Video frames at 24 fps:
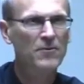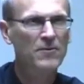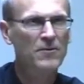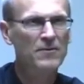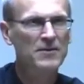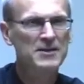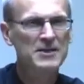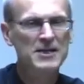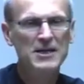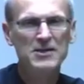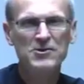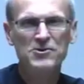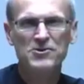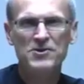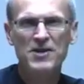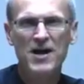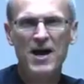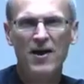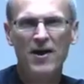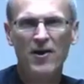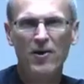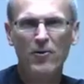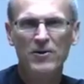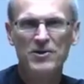The teacher's
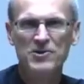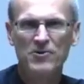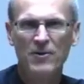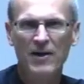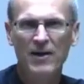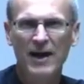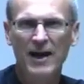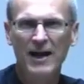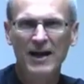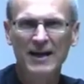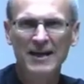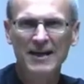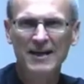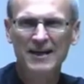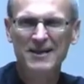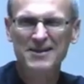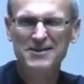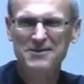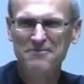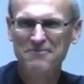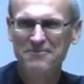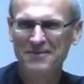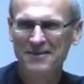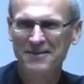not always right, I guess.
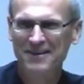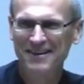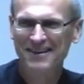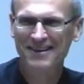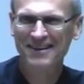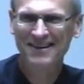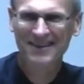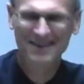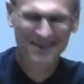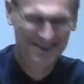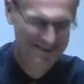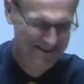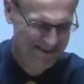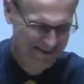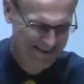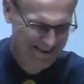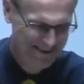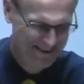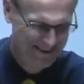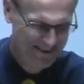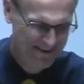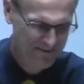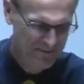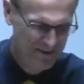
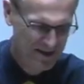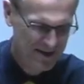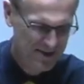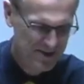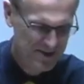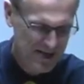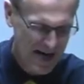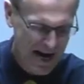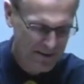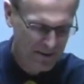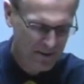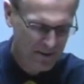Chapter